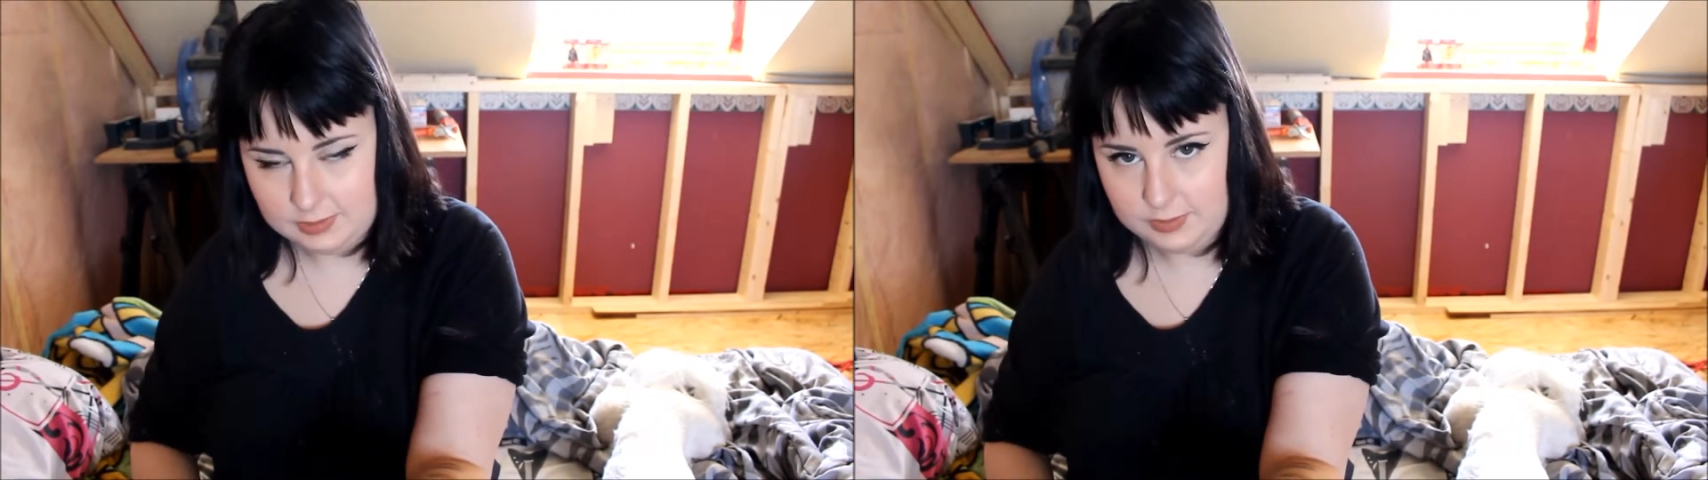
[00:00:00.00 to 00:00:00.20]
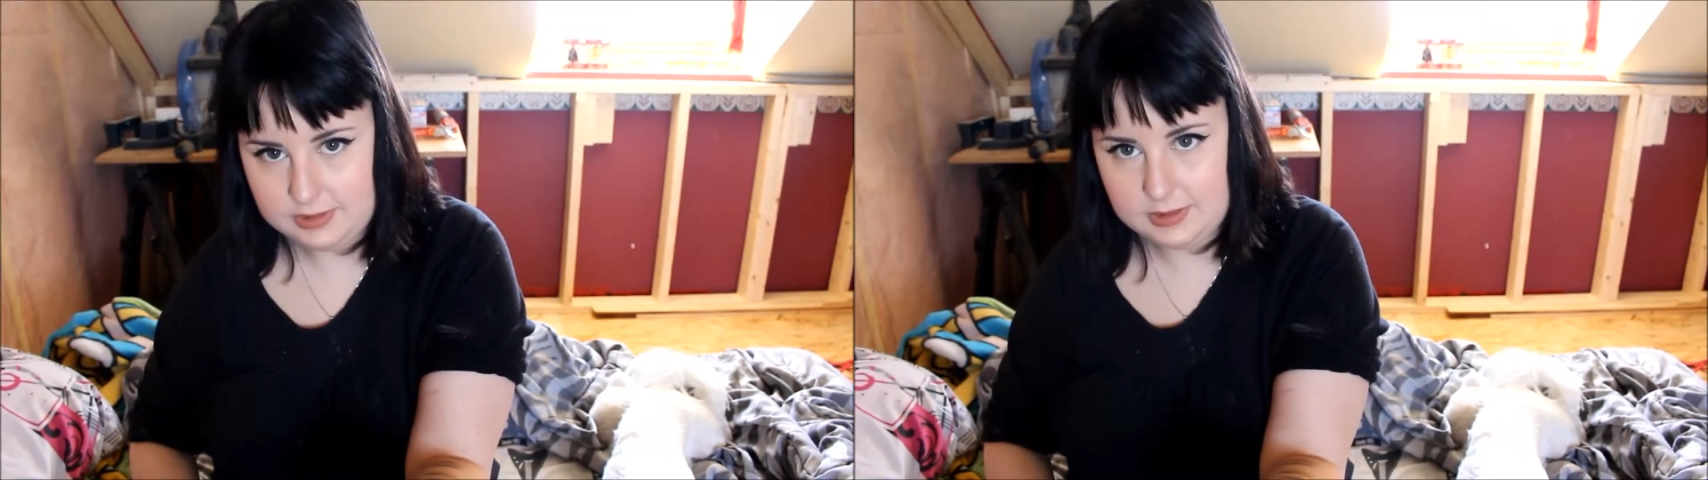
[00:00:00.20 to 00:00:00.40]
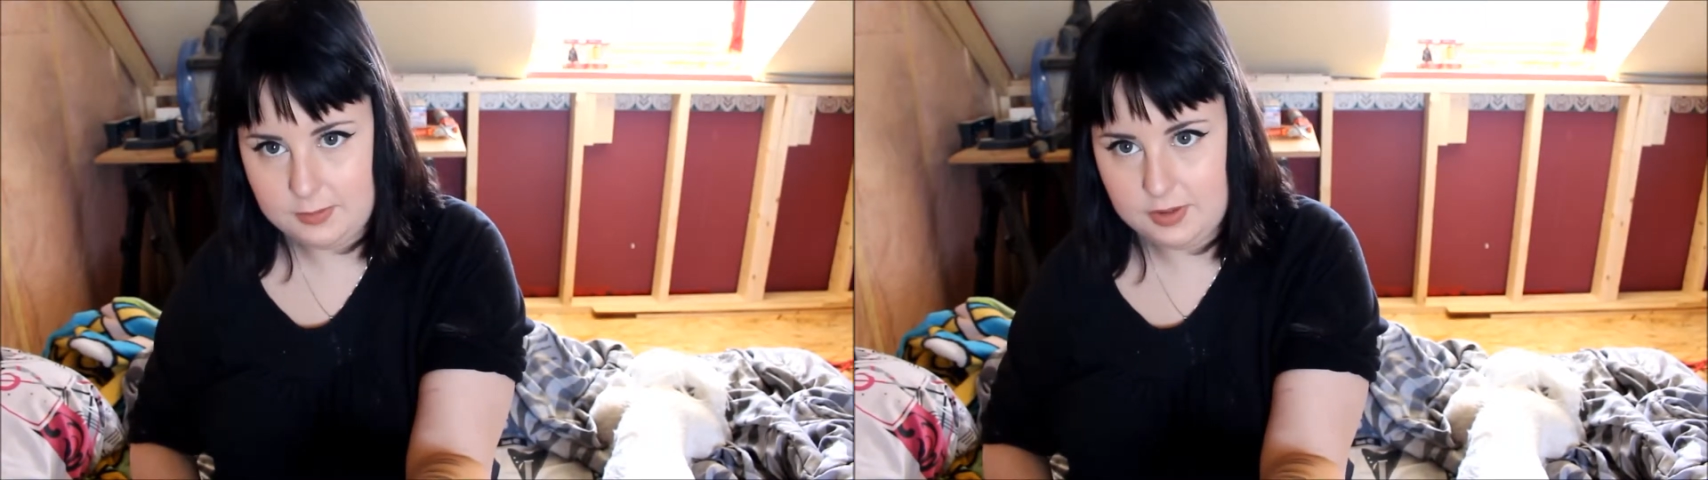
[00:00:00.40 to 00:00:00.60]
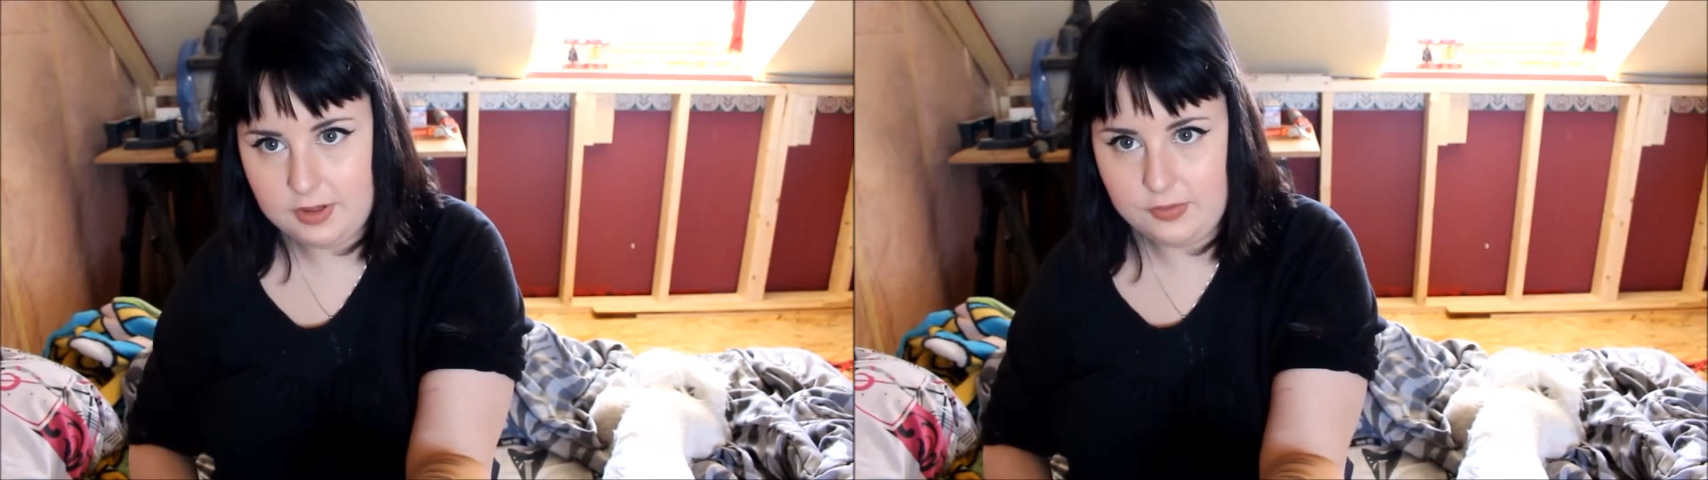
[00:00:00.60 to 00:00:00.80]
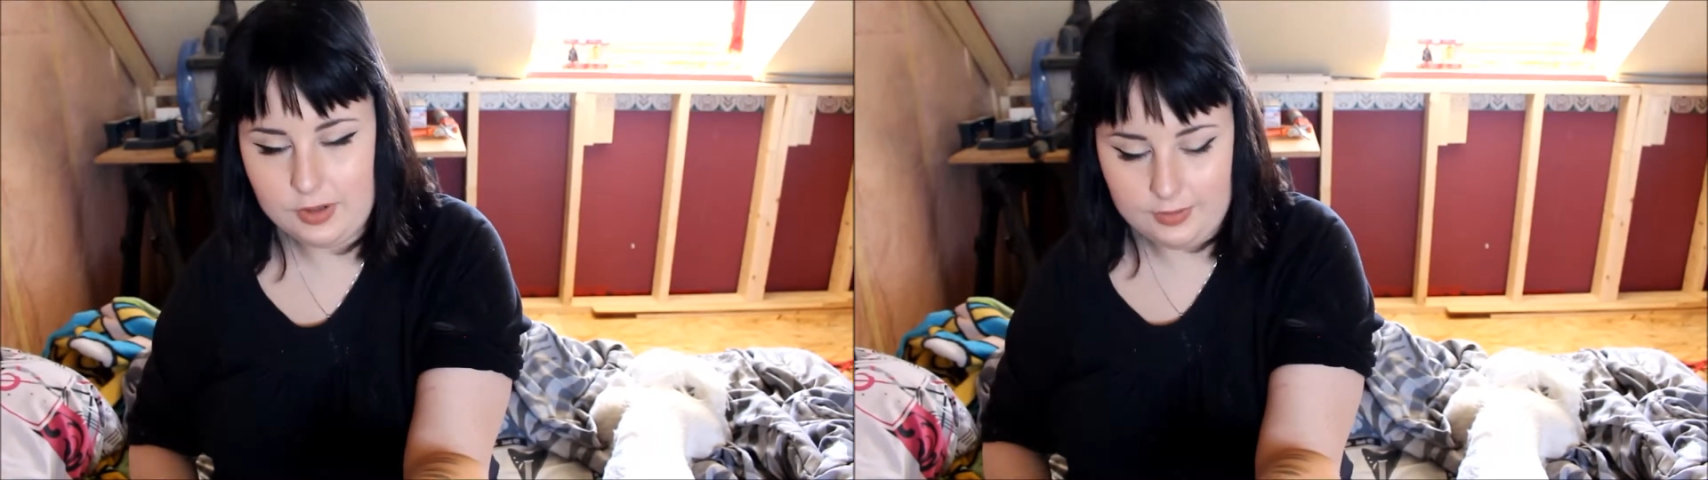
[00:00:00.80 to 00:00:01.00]
what's the point
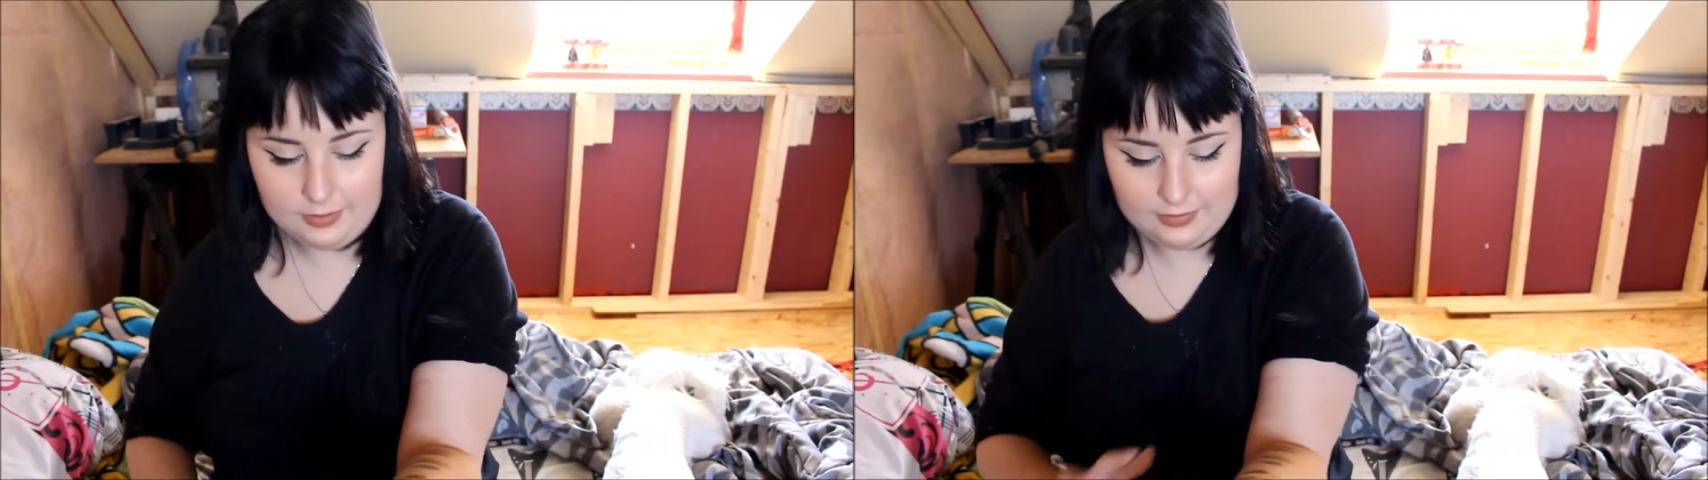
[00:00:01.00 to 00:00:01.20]
of wearing